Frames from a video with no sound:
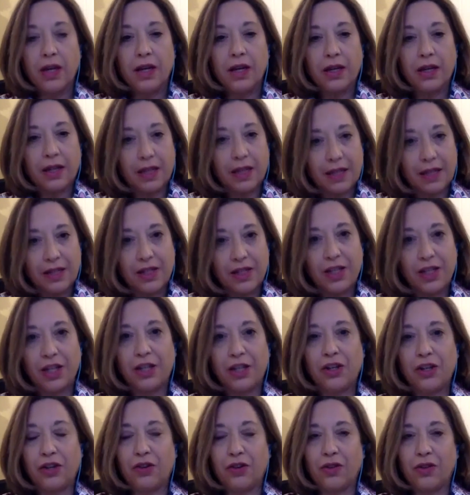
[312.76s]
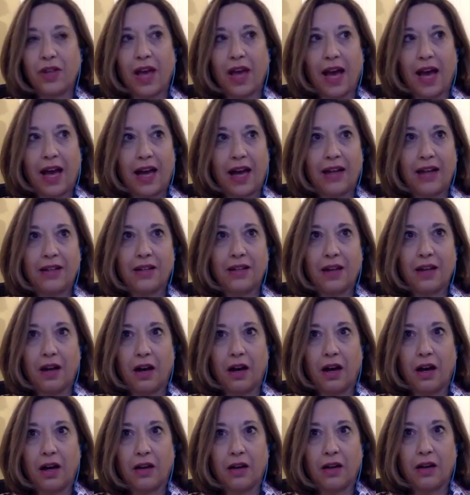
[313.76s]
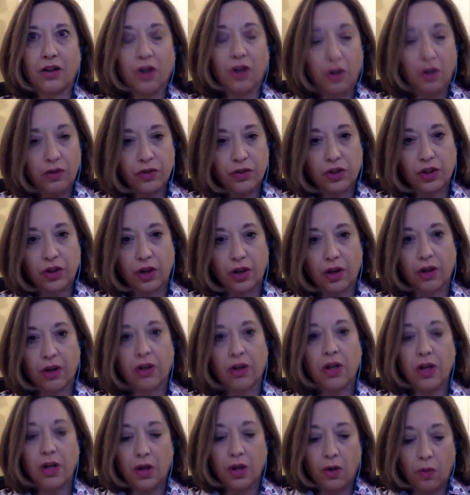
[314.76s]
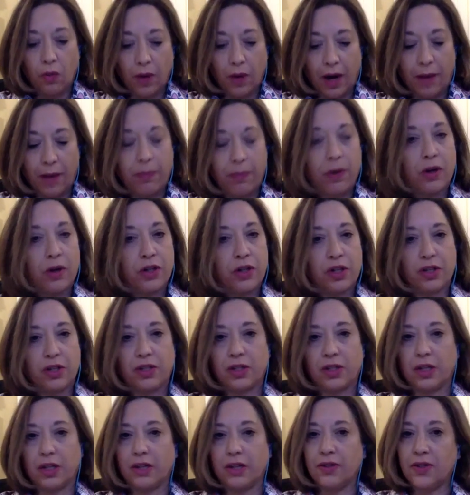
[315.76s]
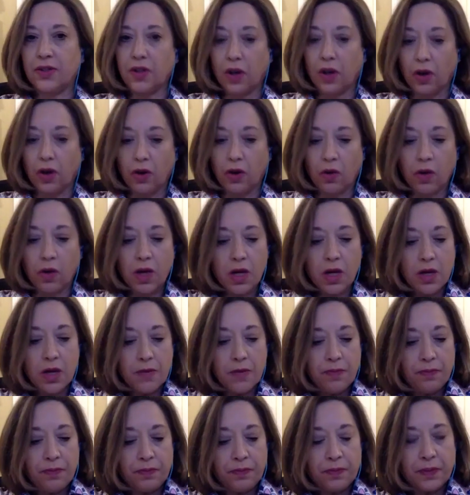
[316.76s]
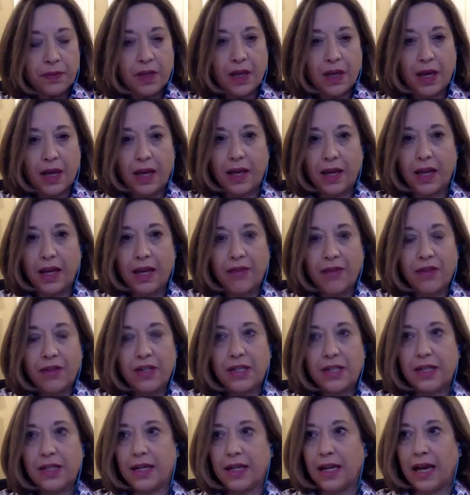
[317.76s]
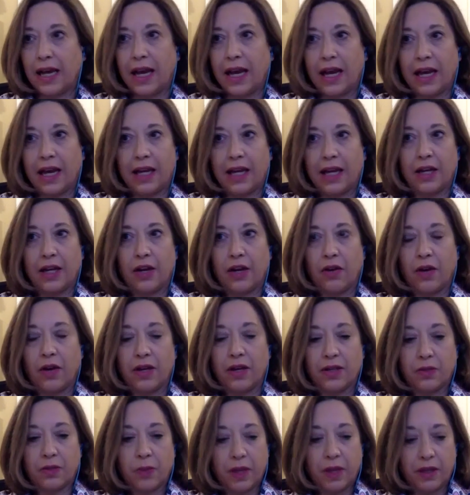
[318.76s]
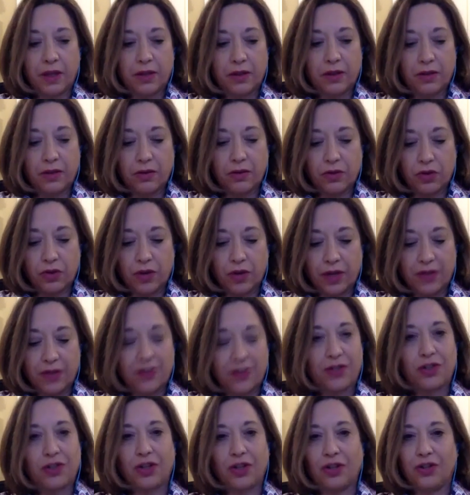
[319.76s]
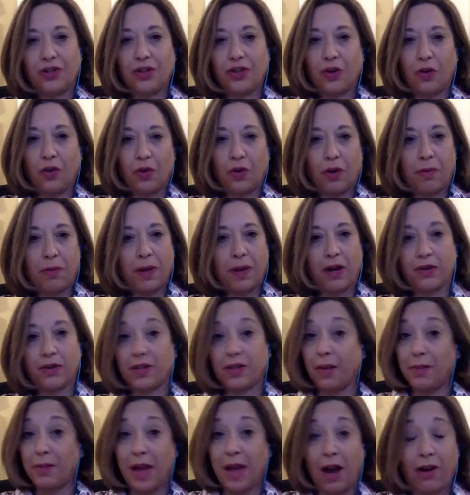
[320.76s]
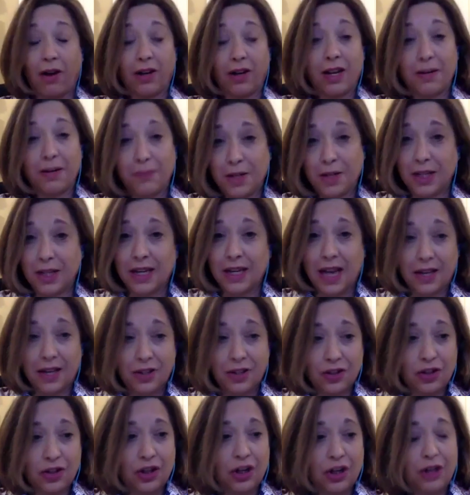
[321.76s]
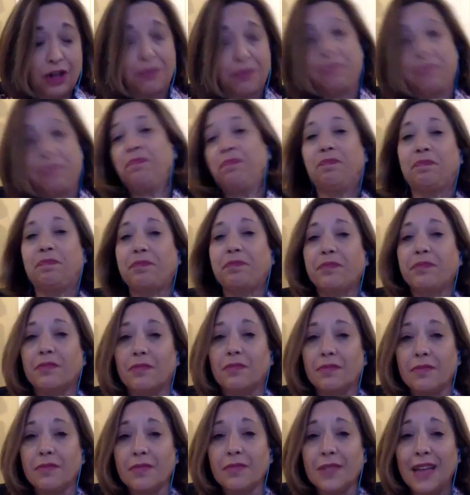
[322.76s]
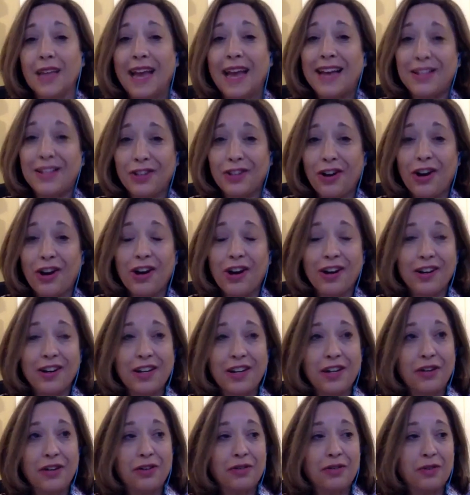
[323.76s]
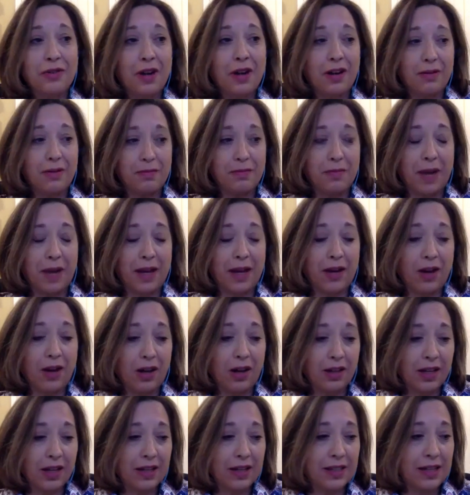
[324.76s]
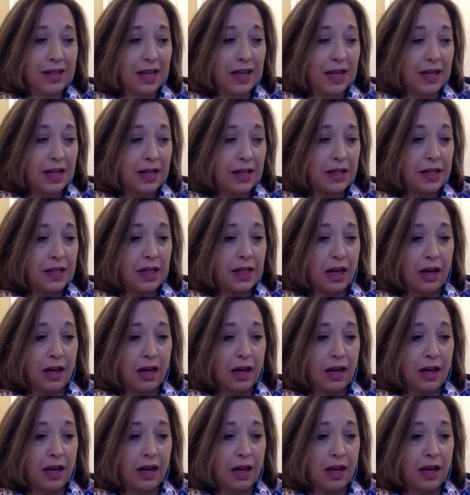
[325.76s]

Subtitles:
continue that culture when I purchased it. So even today, as we transition to older parents, I'm now an empty nester, as are, my colleagues. And,